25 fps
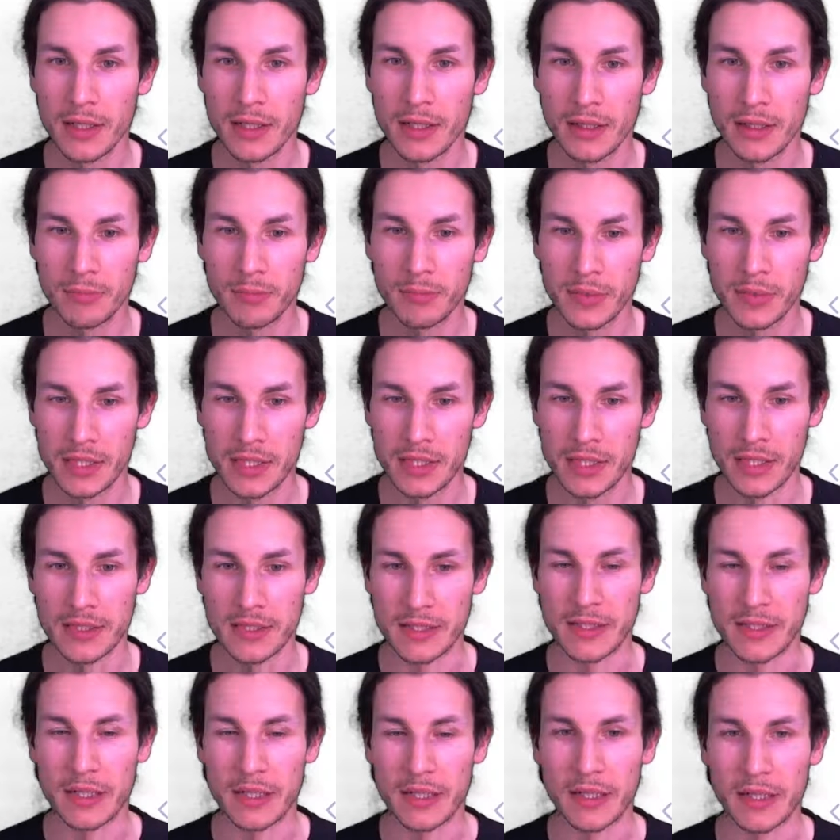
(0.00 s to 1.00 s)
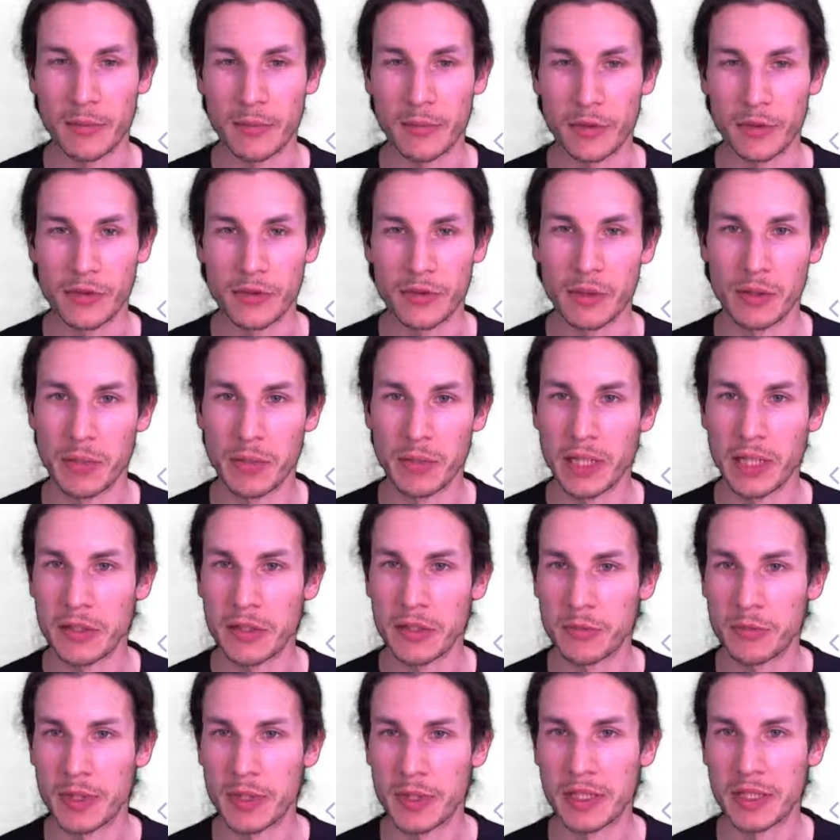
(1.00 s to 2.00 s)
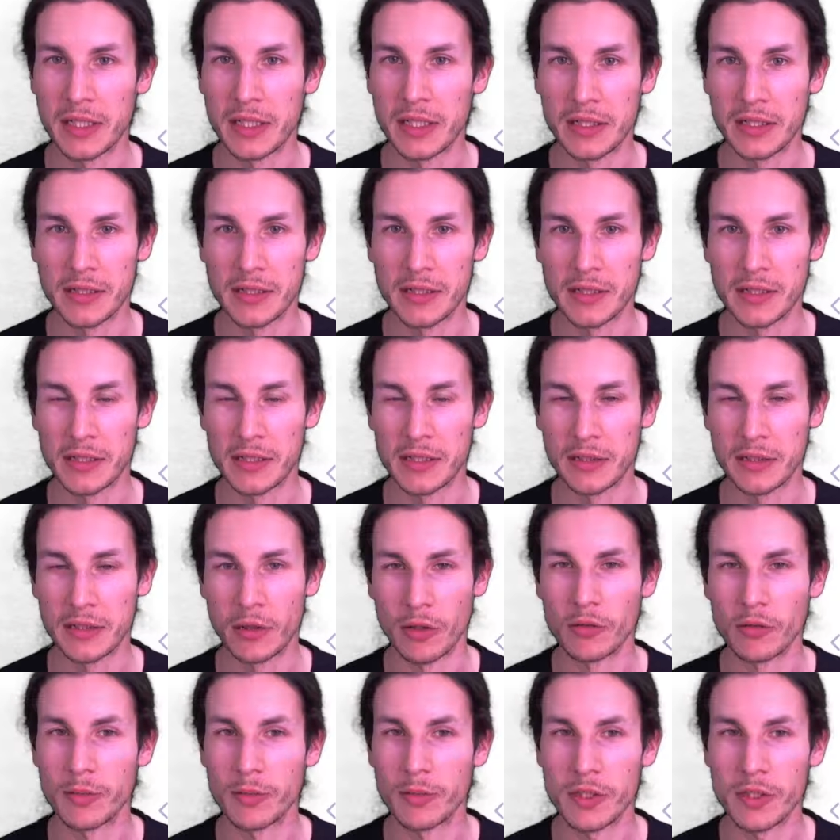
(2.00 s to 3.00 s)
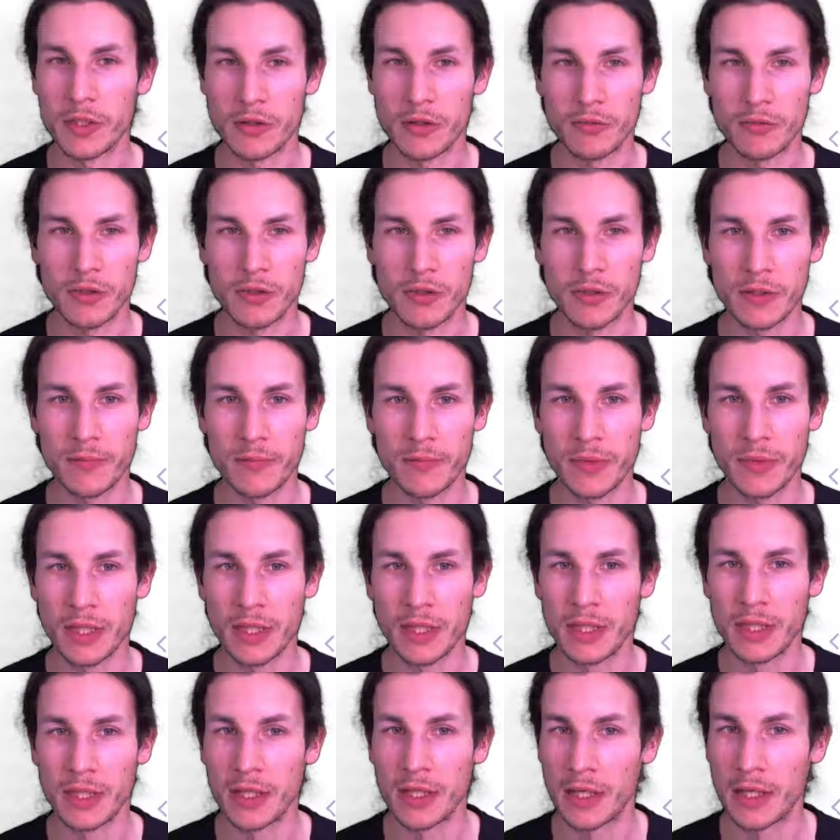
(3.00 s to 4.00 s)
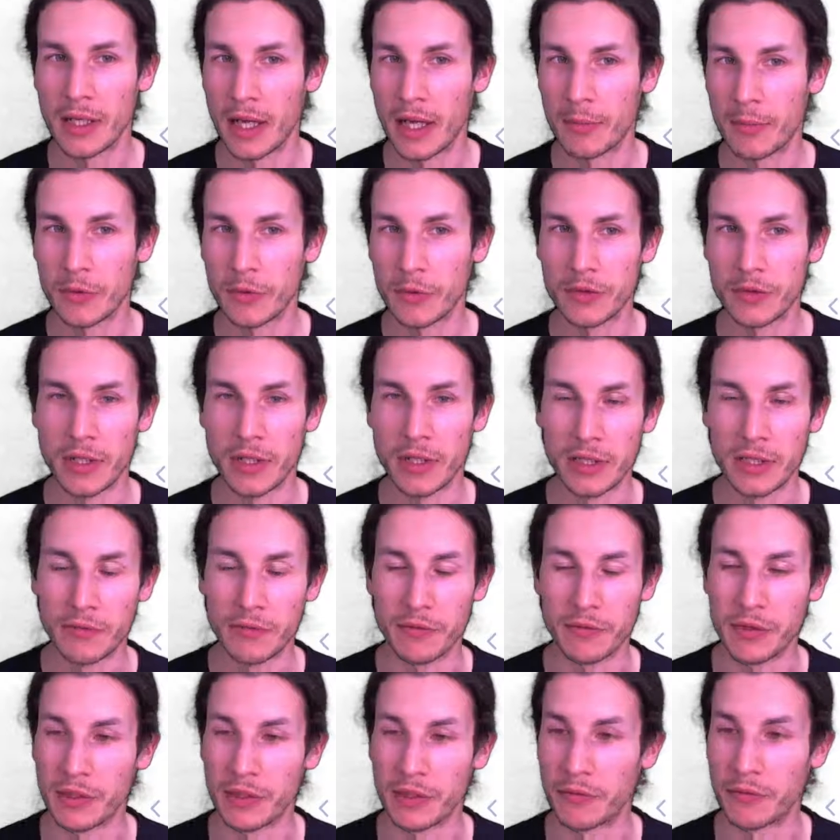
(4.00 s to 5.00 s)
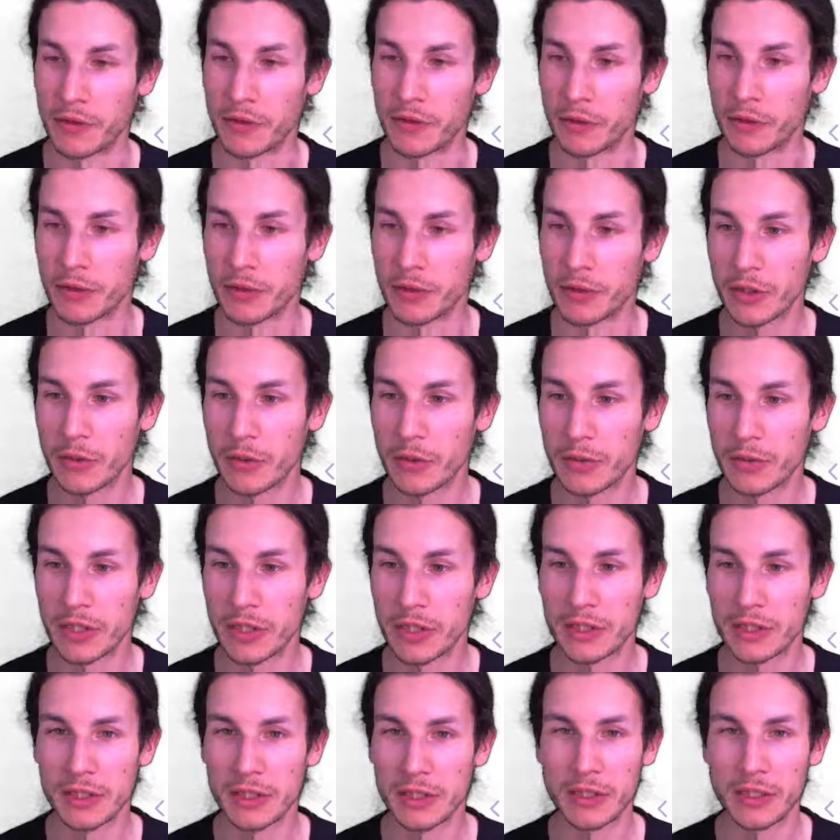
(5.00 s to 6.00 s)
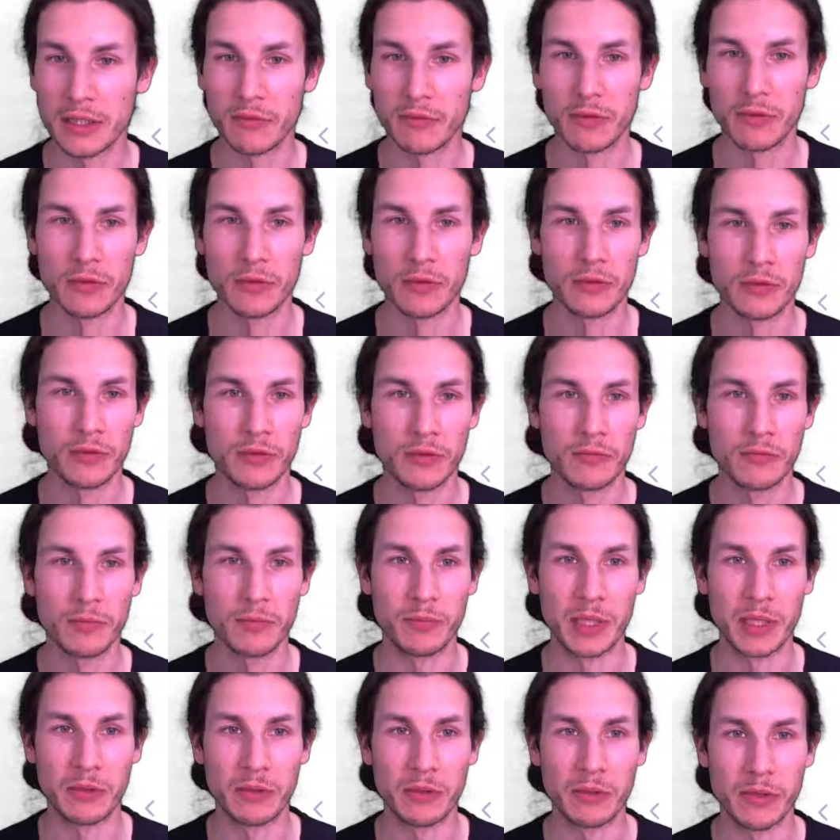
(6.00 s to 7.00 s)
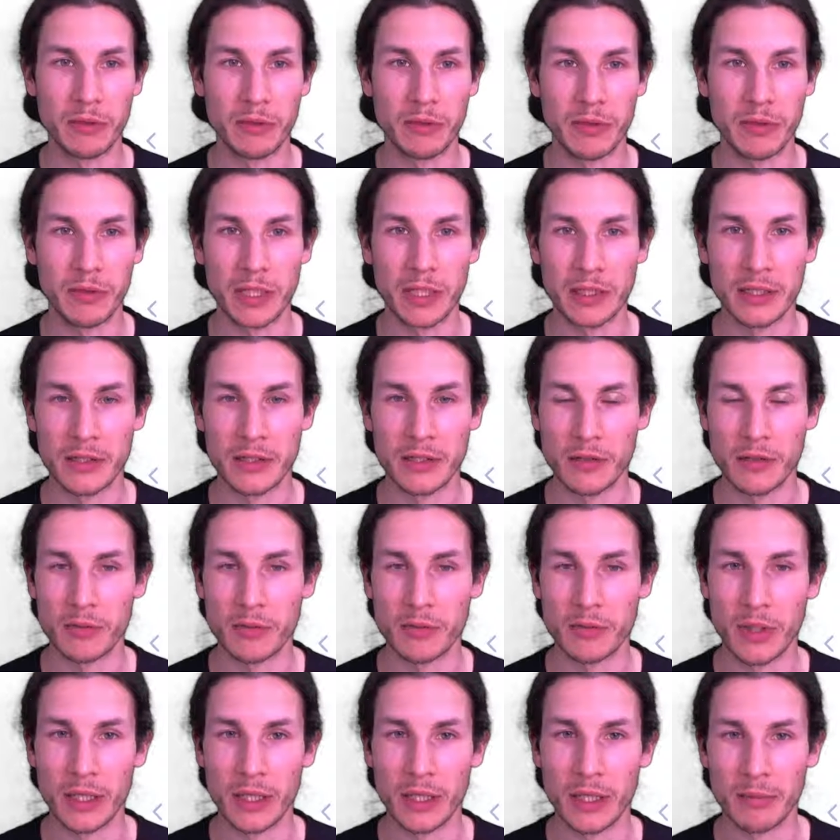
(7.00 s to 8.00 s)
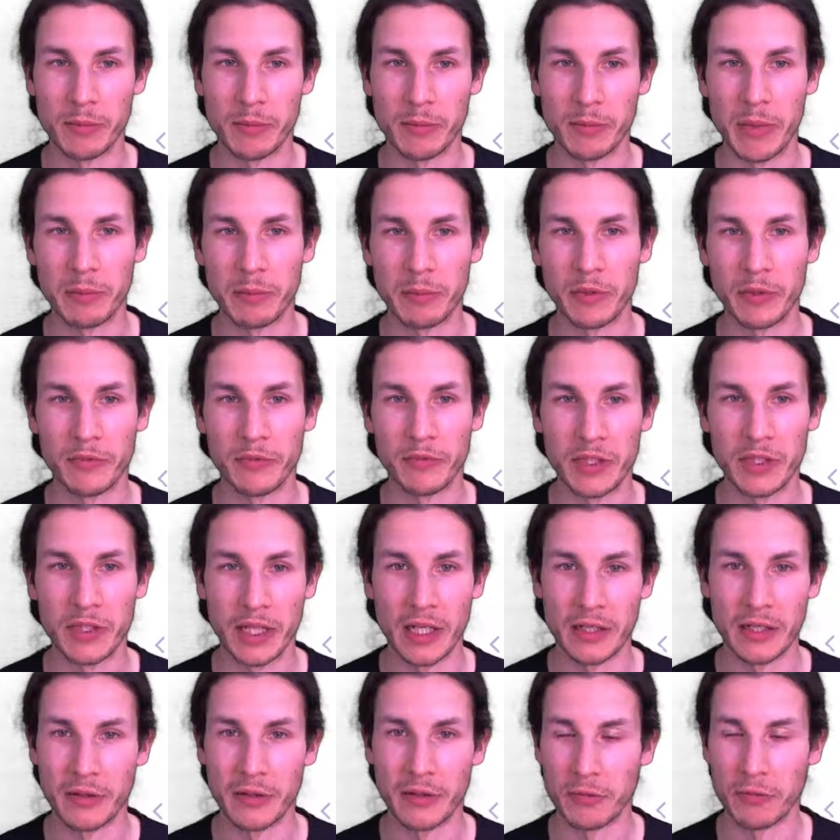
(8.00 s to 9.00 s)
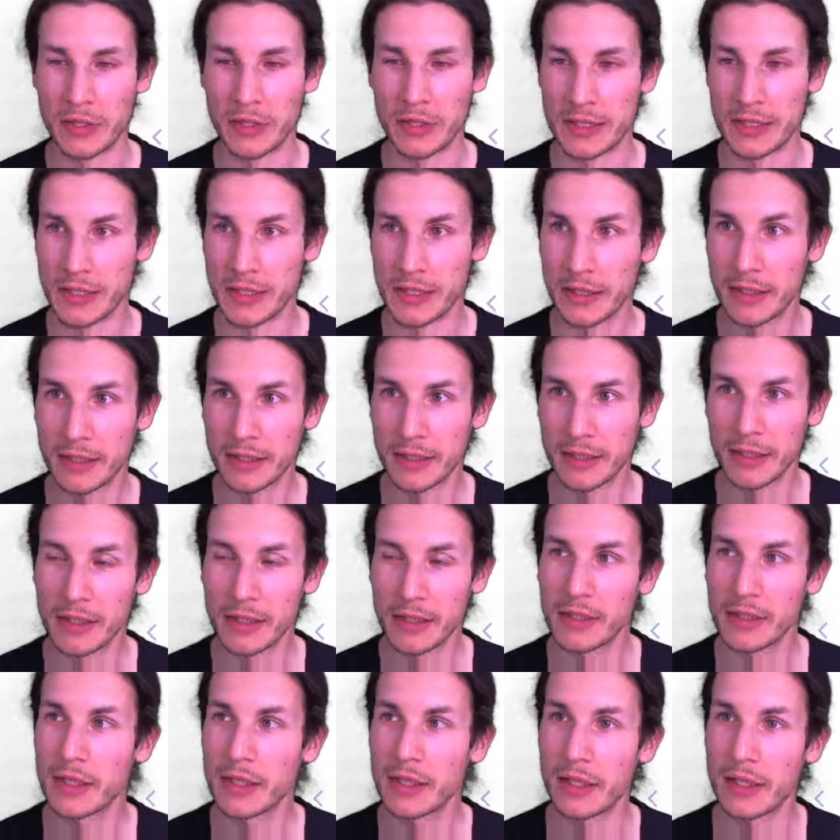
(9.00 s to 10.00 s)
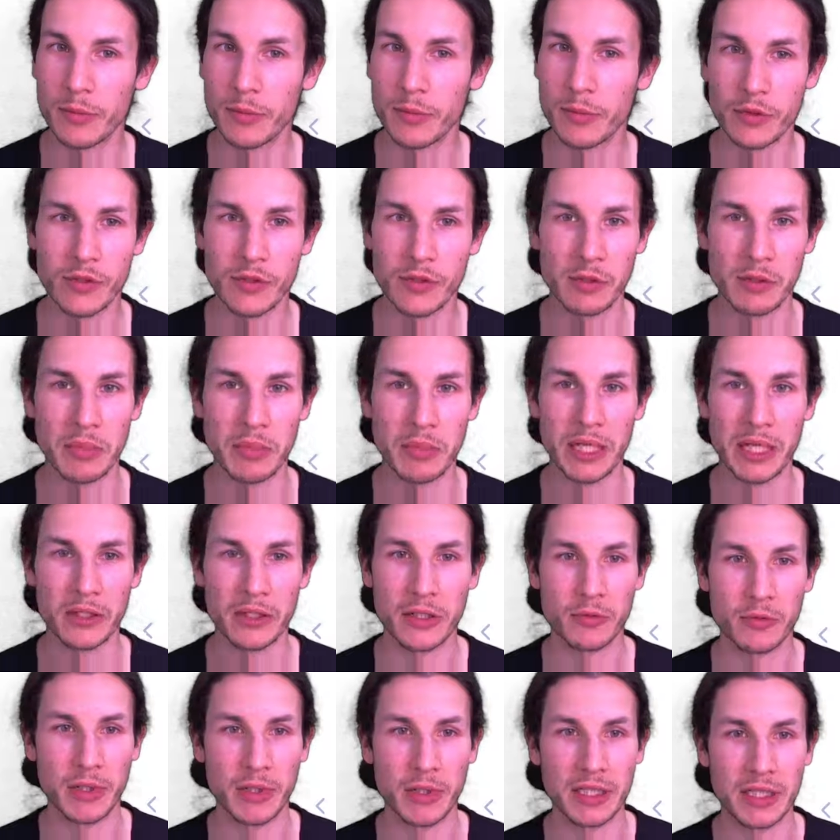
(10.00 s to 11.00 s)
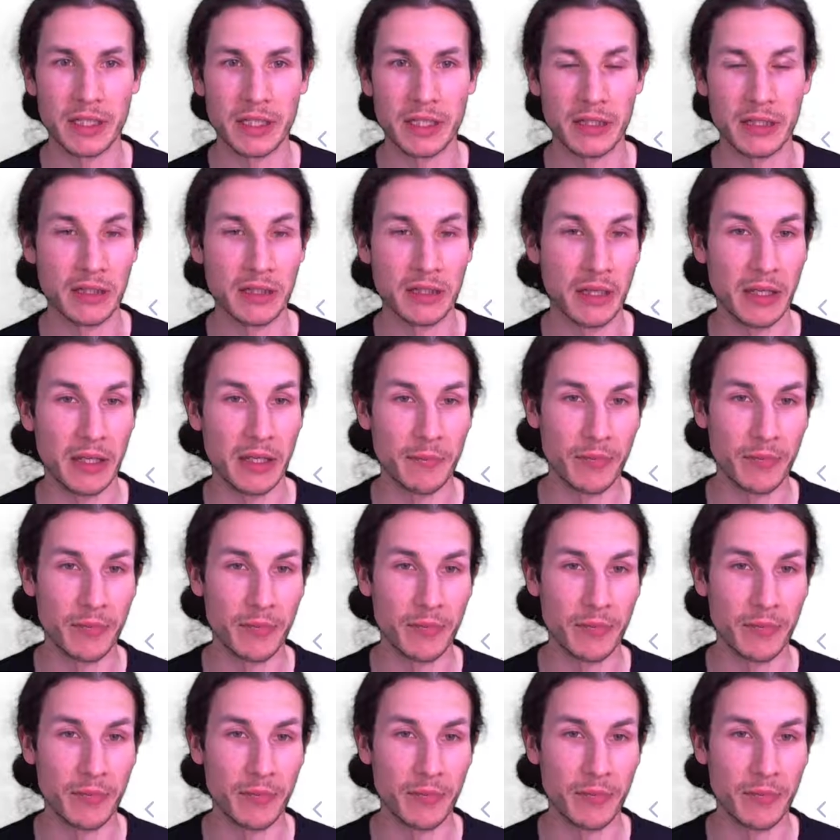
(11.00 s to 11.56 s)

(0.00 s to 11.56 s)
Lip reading: Besides that, I'm also a package maintainer in openSUSE. I'm also active in the Fedora community if you've been around there, so I'm a member of the i3 SIG, and I'm also a package maintainer there.